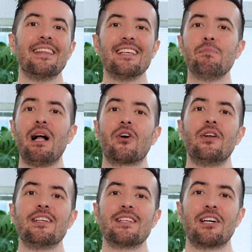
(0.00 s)
These
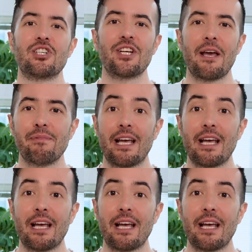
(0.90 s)
balconies are shaped